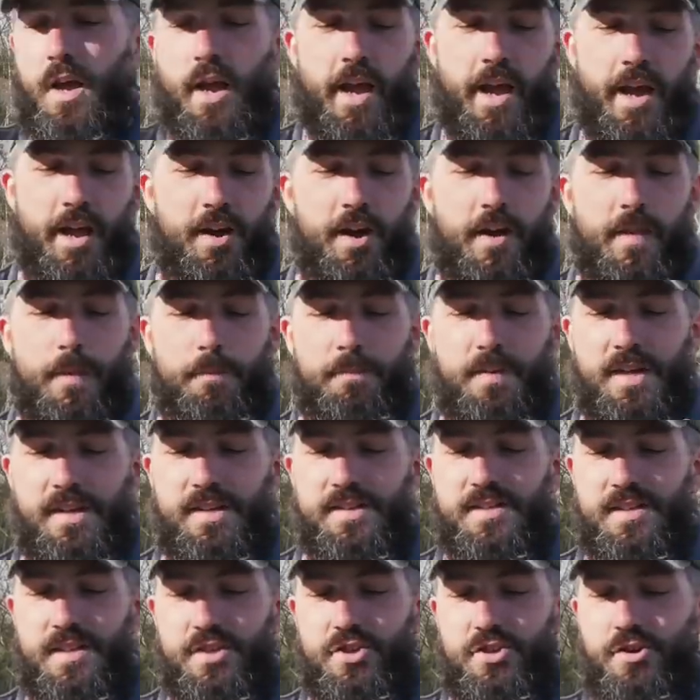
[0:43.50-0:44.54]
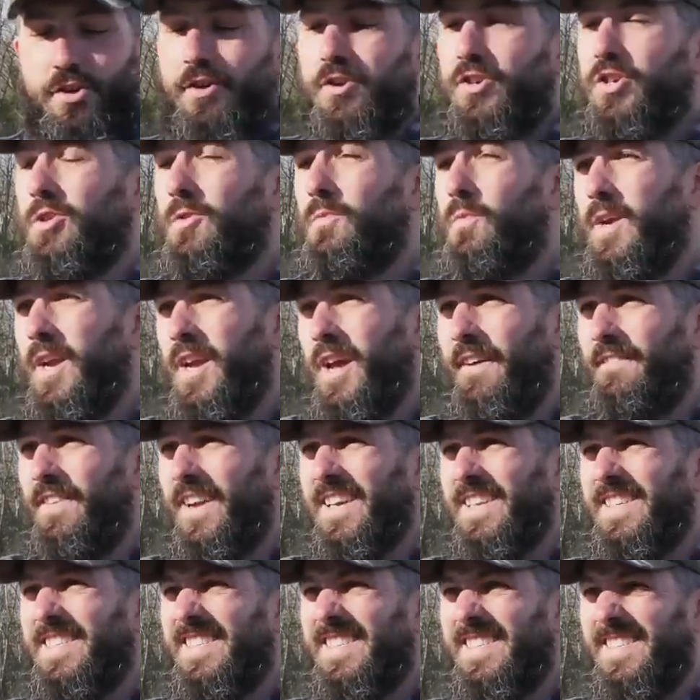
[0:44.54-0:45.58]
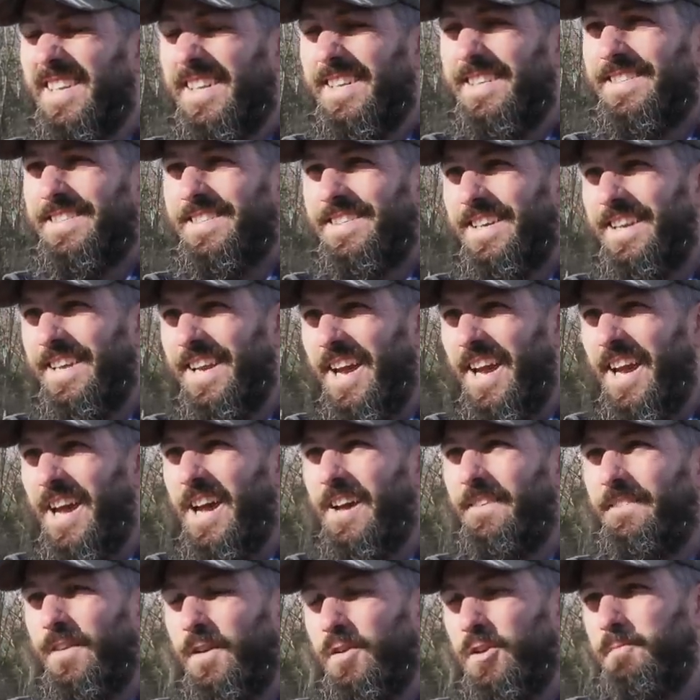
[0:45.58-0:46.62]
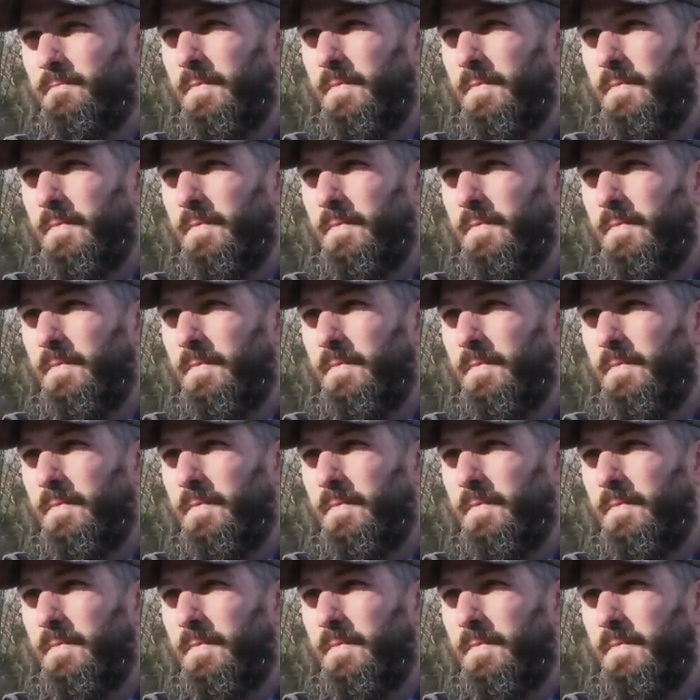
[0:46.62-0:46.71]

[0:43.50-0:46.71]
and on the PC charger, we have a six and a half inch